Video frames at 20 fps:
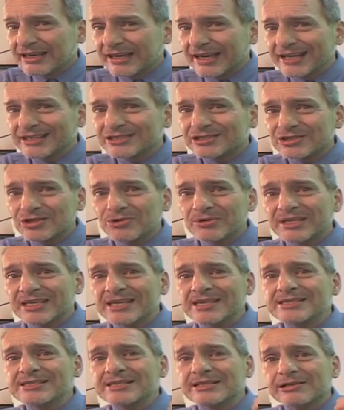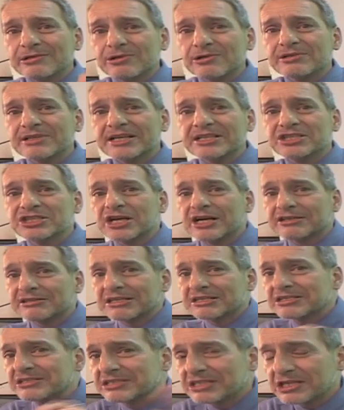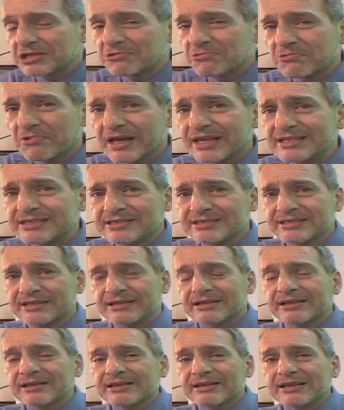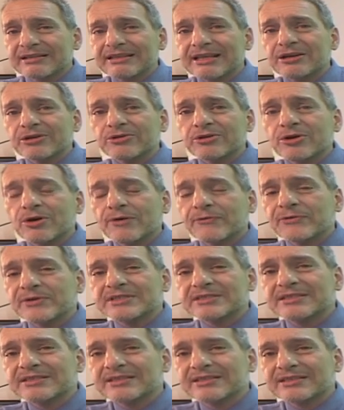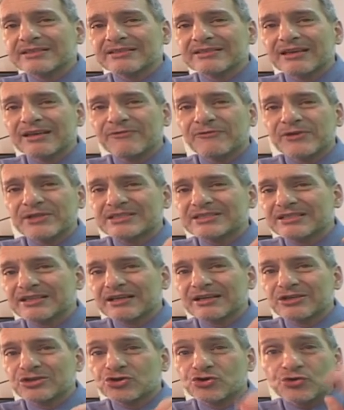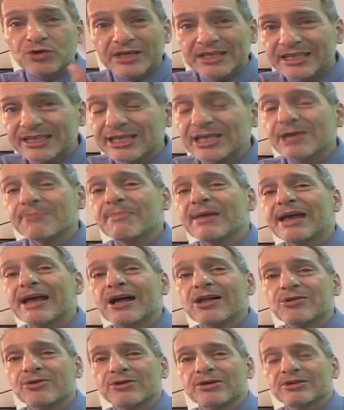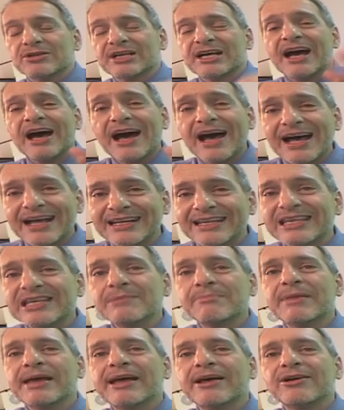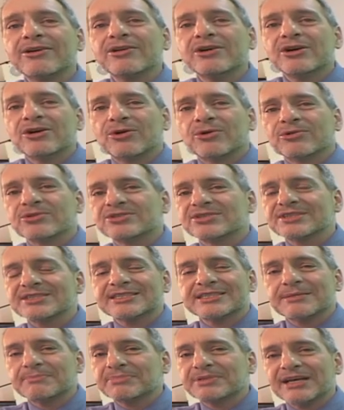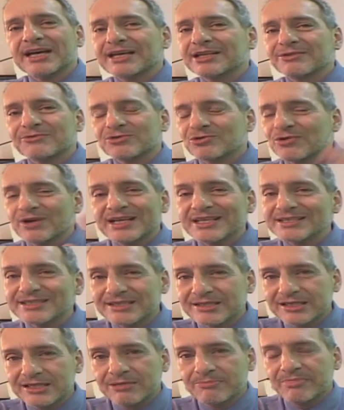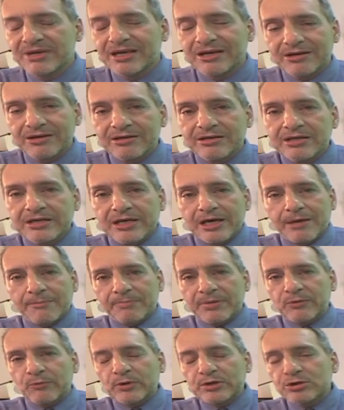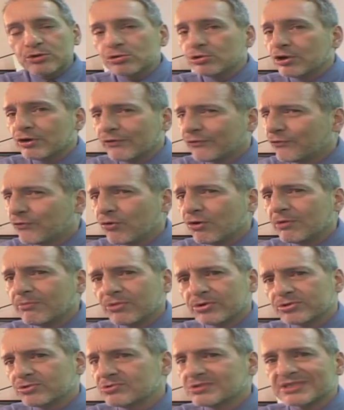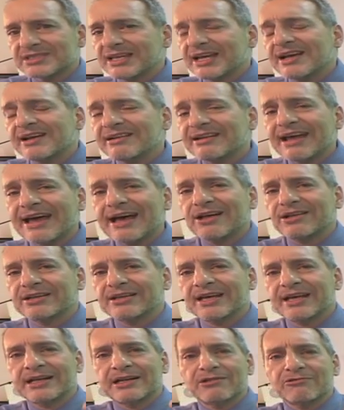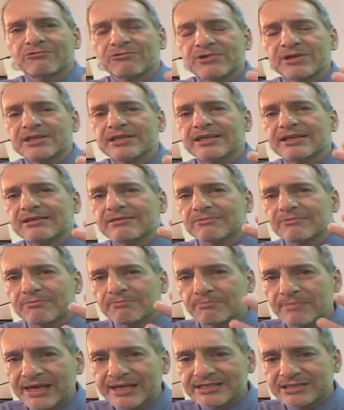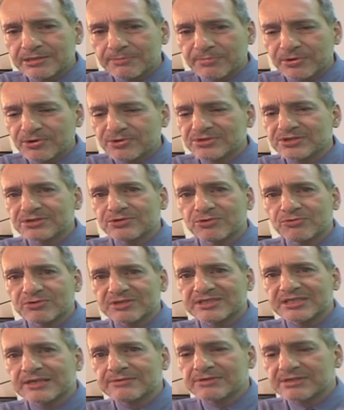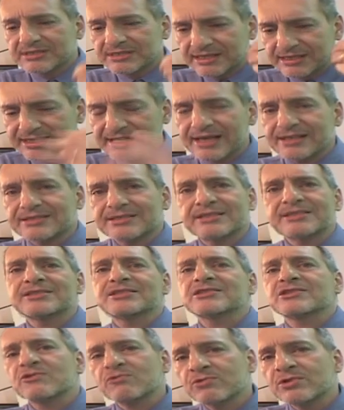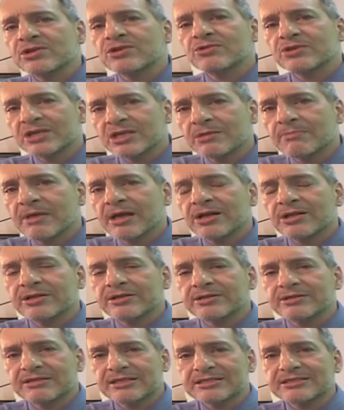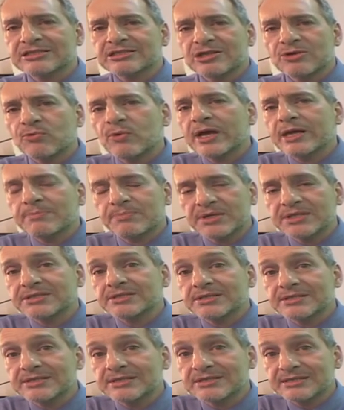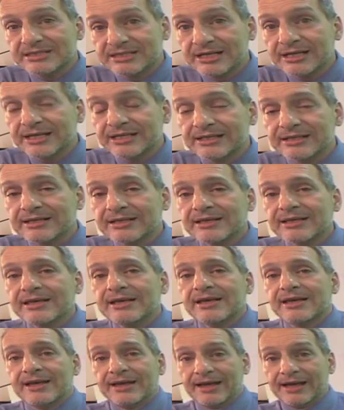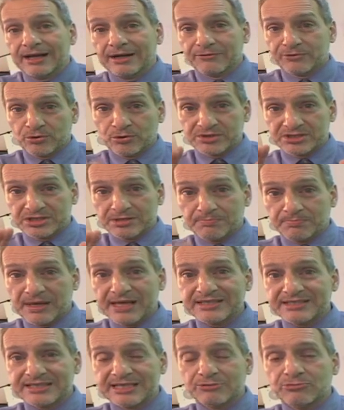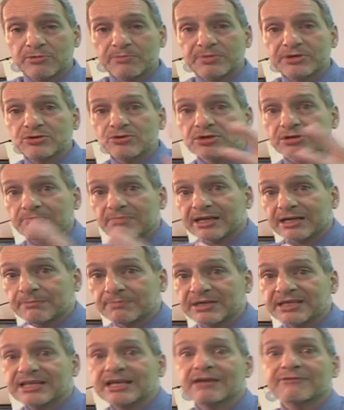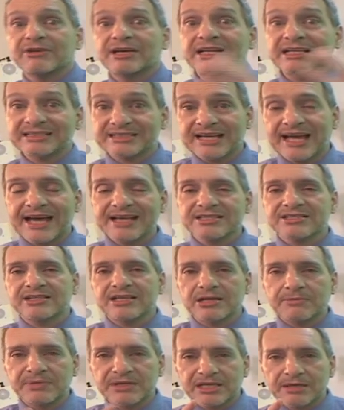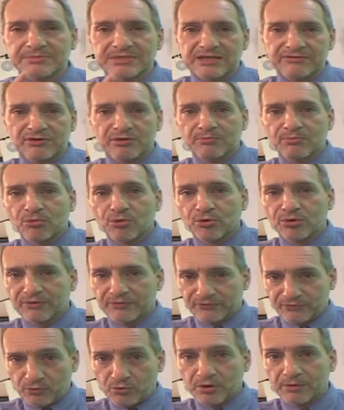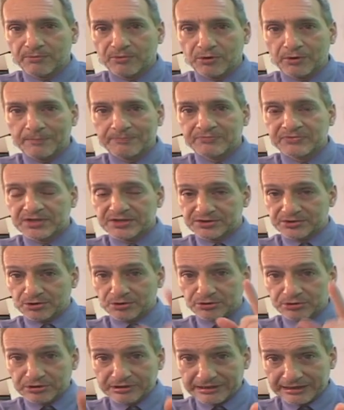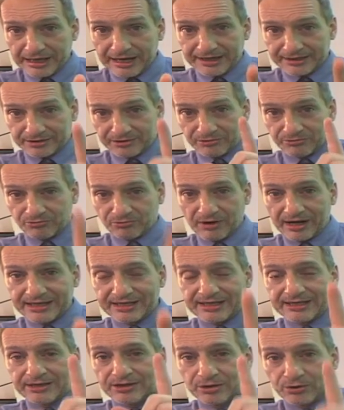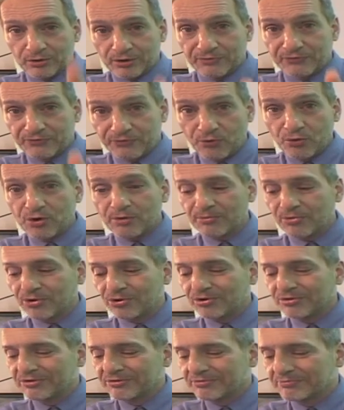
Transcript: It's so easy to look like junk, they just erase it. They don't know if it's if it's a trick email or a con email or just some kind of crazy email. But when you look formal, you stand out and it really makes the person who receives it say, yes, this is a real email. This is the way business is done. And of course, the best thing would be you can make a PDF and attach it and it becomes even more formal. So good luck writing your formal